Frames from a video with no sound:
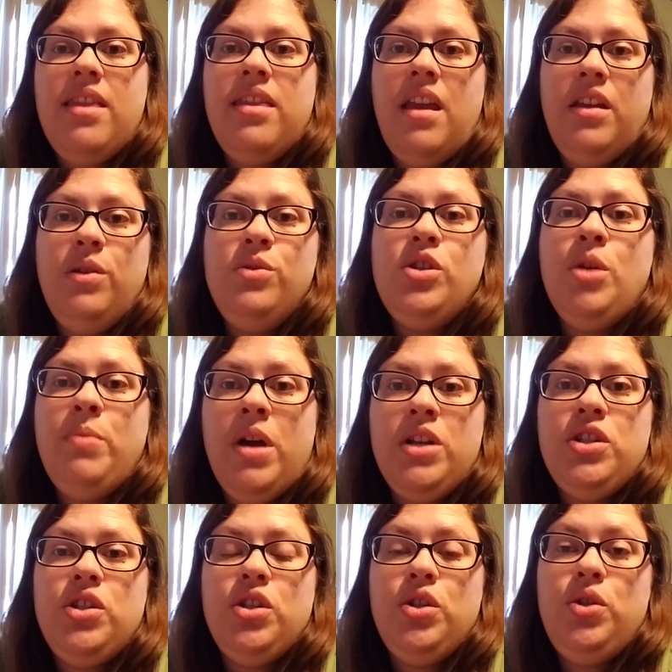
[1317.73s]
thank you so
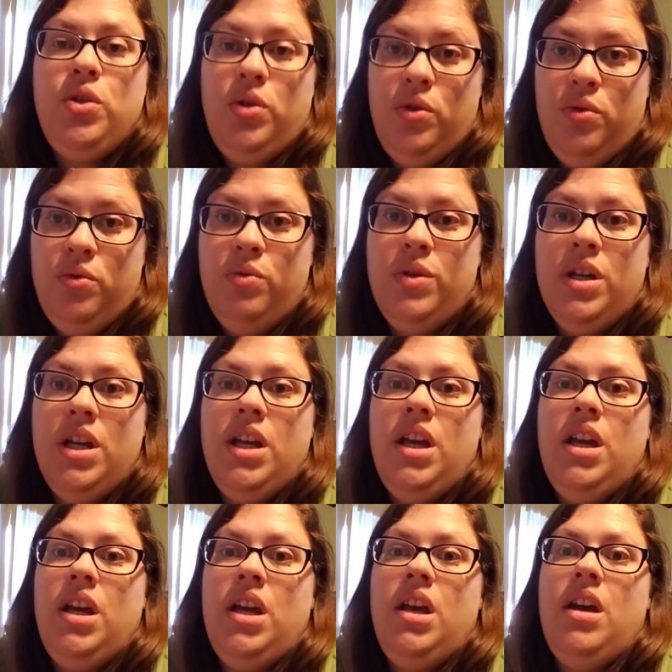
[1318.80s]
much to
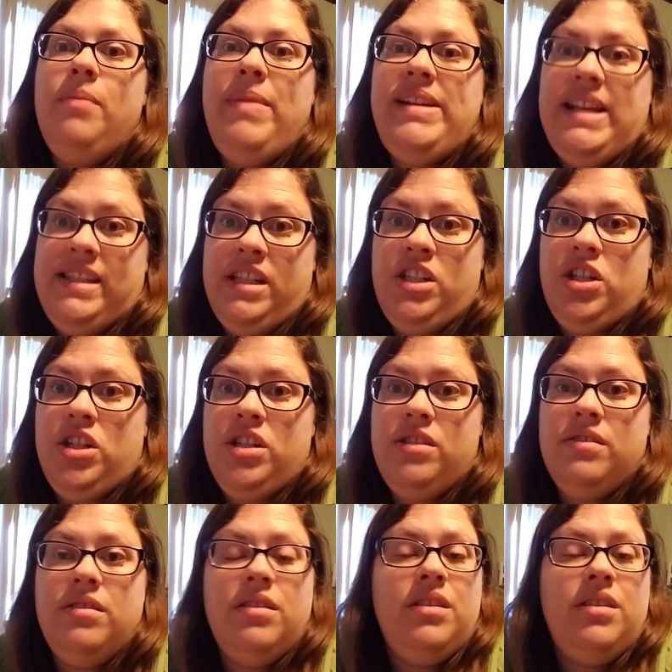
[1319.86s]
my test stitchers.